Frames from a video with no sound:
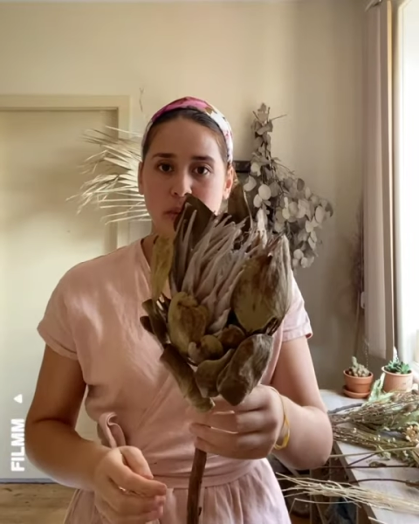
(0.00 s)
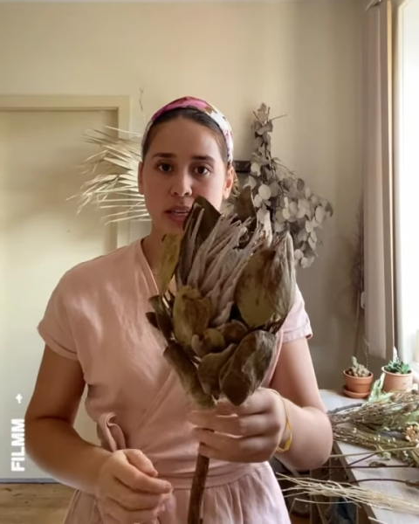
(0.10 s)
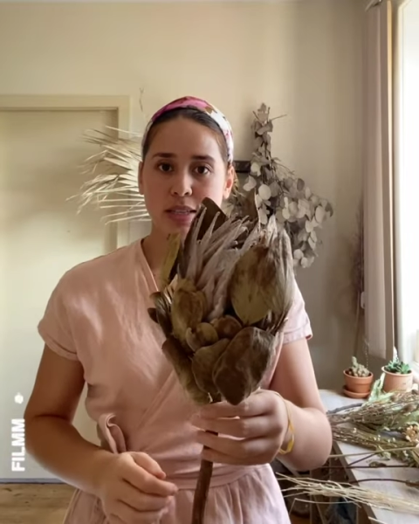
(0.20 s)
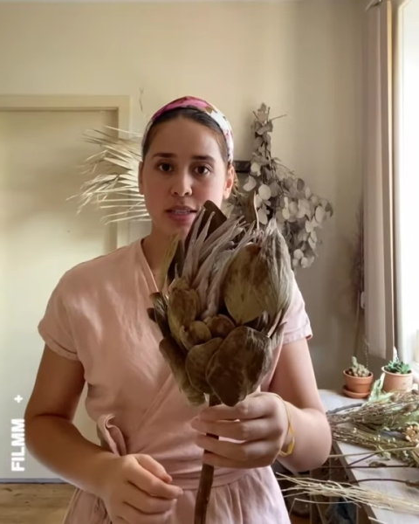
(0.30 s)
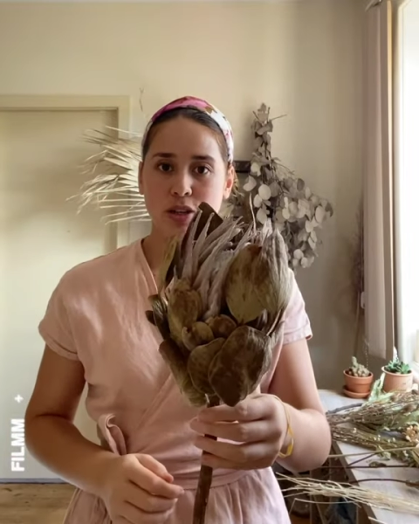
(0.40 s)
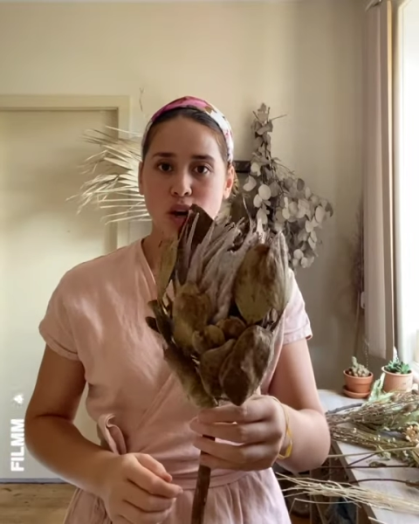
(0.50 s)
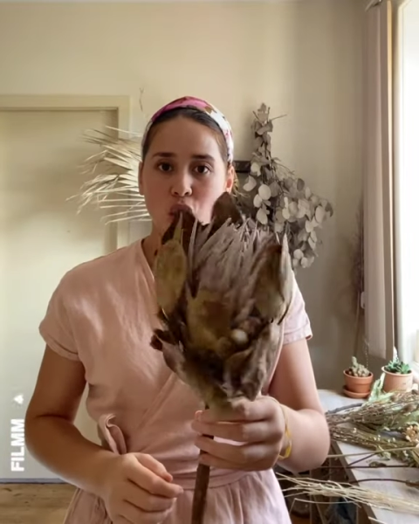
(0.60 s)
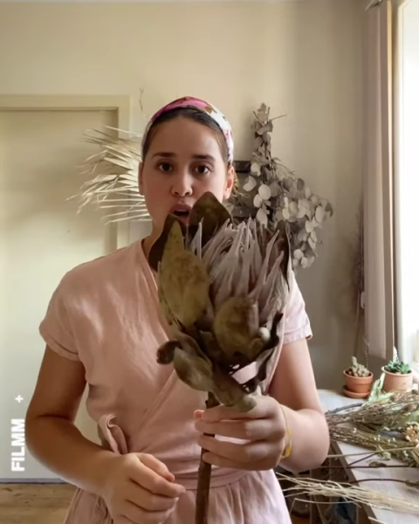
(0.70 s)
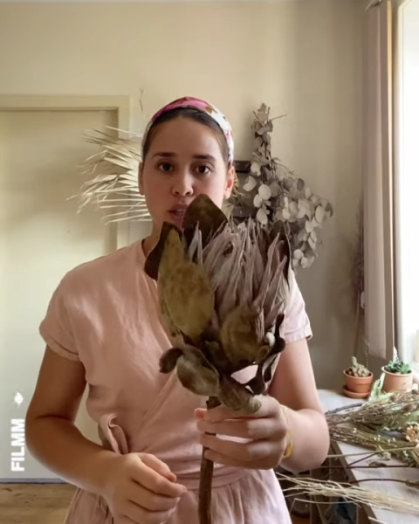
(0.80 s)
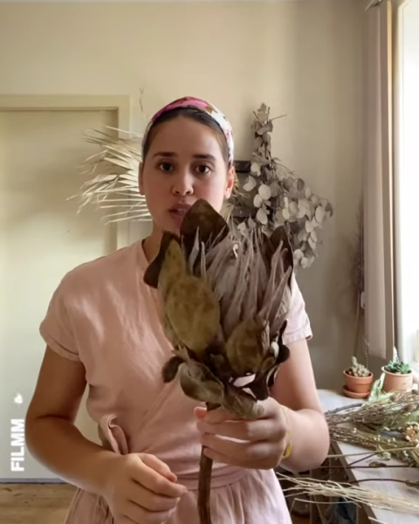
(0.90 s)
is
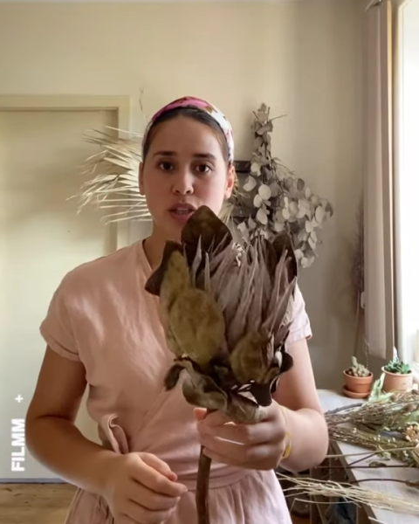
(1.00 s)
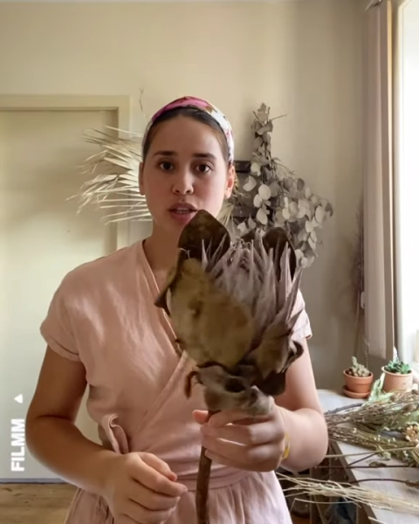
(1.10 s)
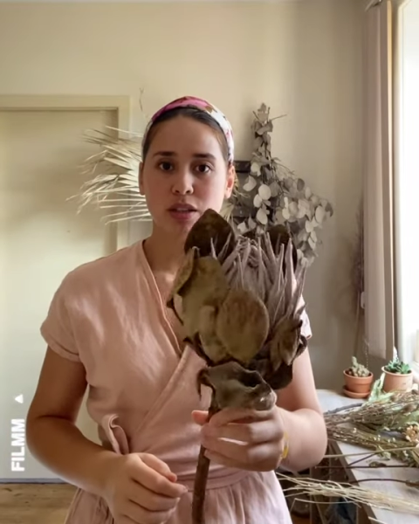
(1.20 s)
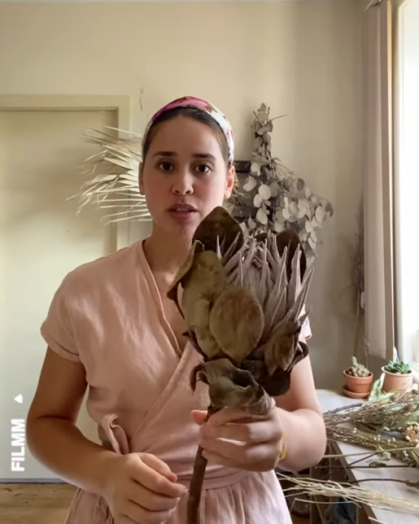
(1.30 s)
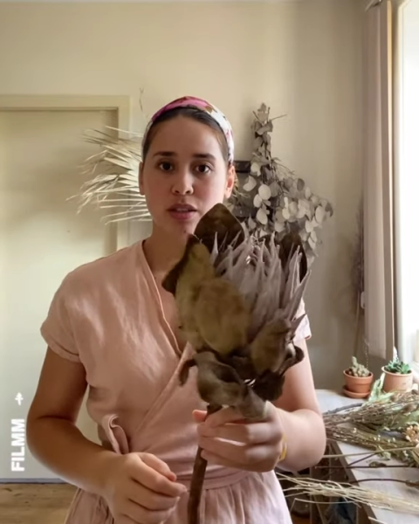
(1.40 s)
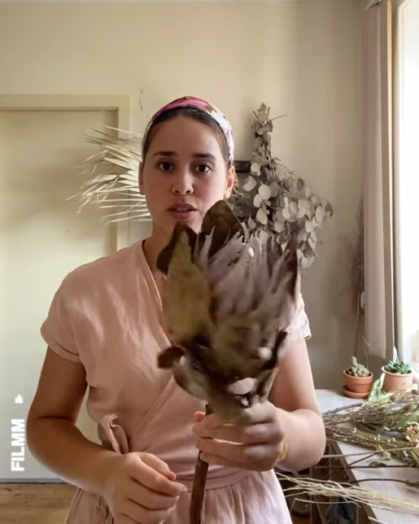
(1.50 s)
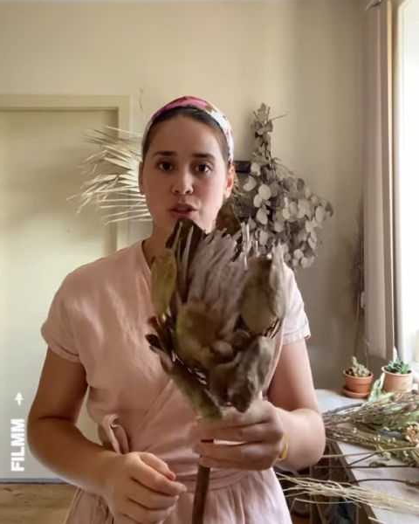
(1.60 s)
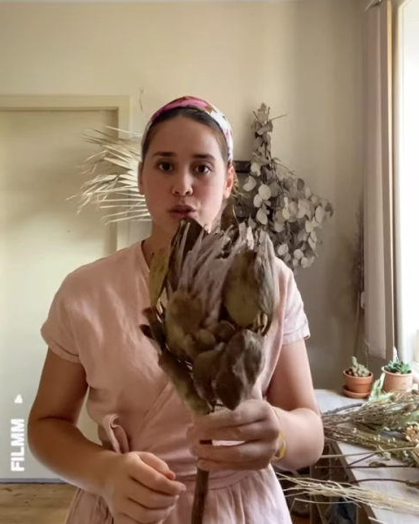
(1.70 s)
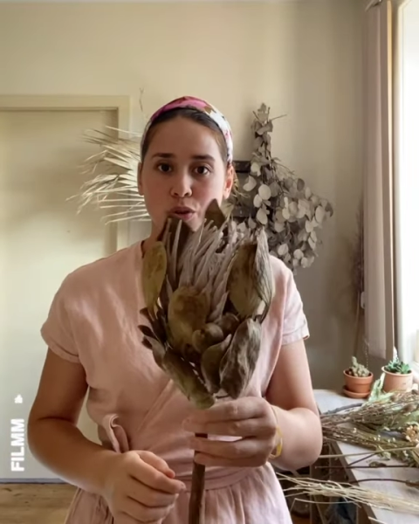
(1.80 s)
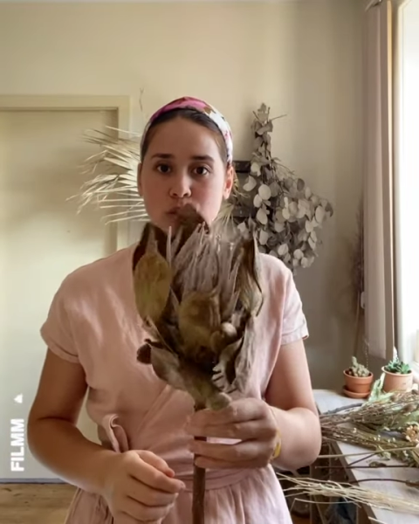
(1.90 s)
not
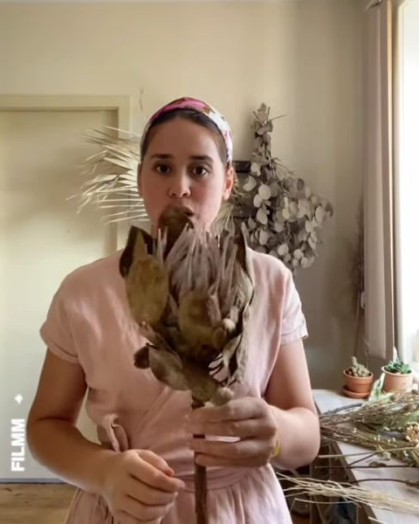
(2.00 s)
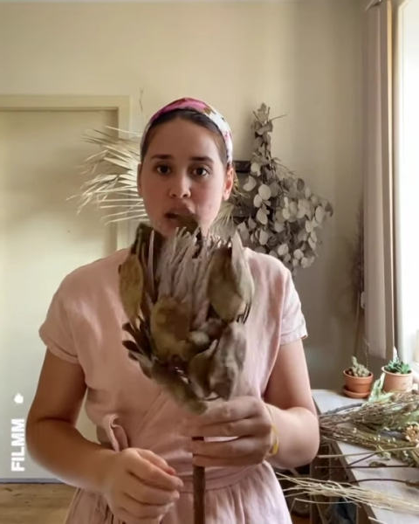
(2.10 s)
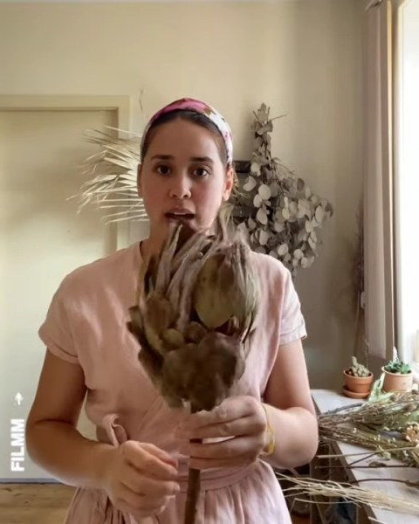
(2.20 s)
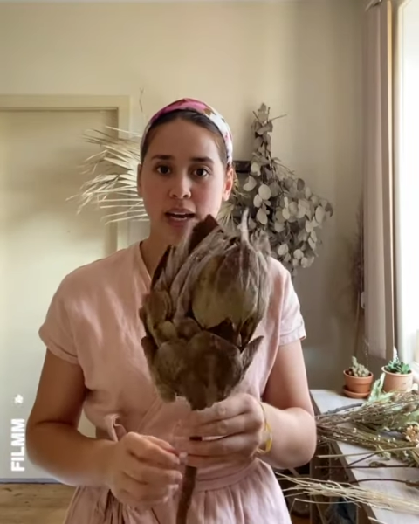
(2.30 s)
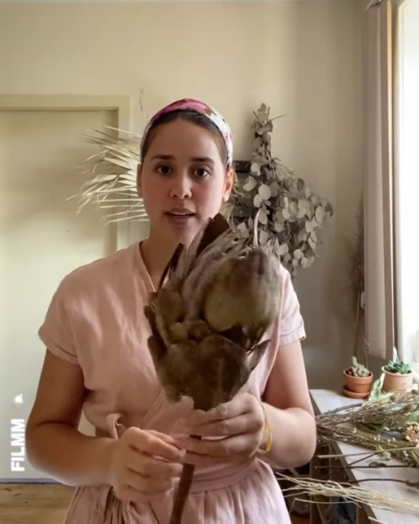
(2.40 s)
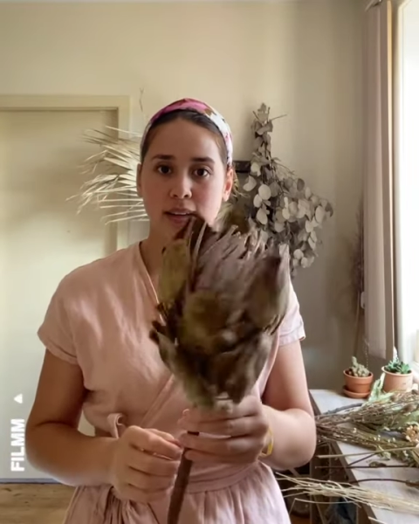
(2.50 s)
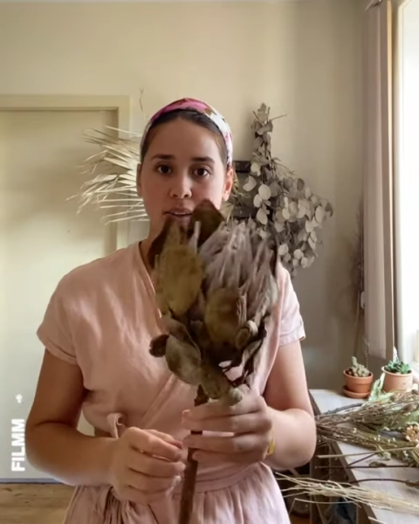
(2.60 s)
too tight.